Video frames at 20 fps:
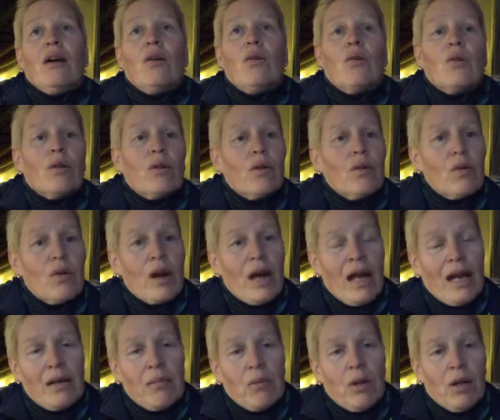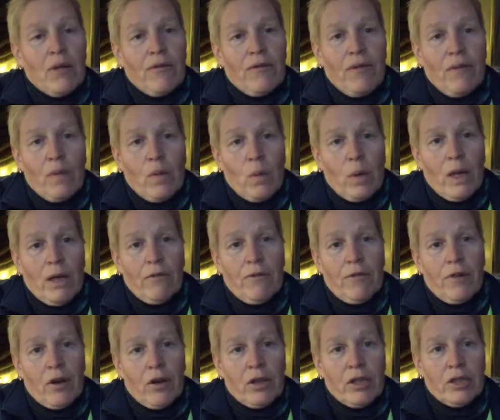or animal
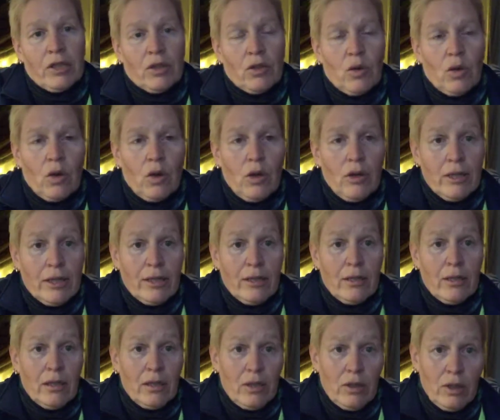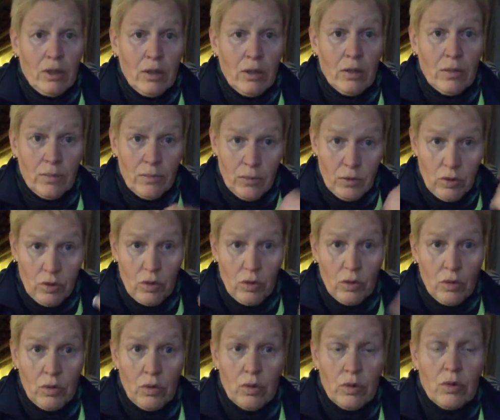welfare is called
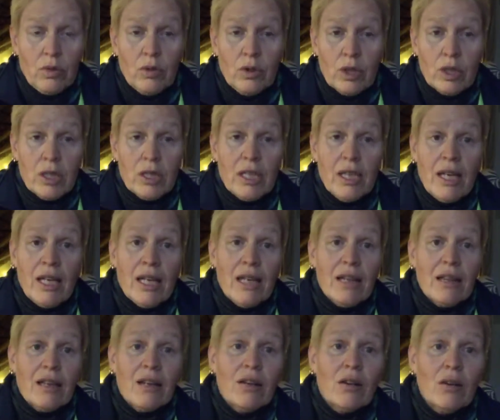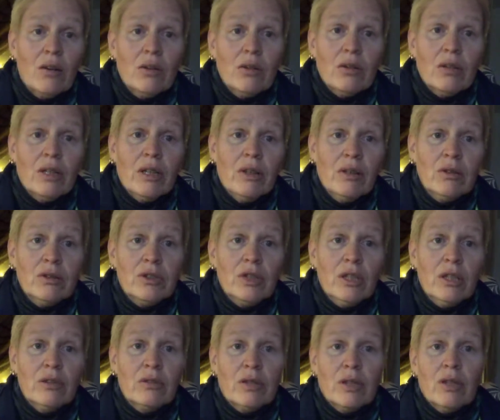to the scene, and they're all little
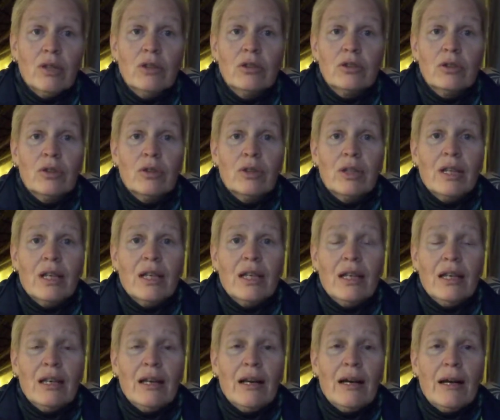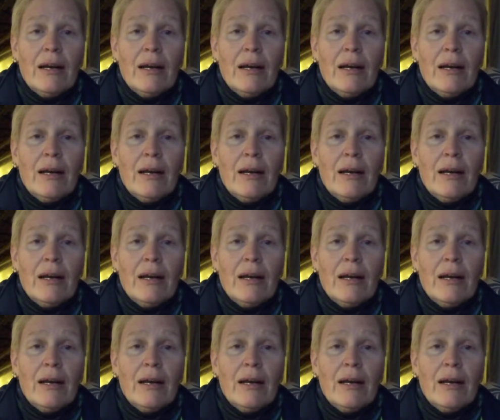children also, they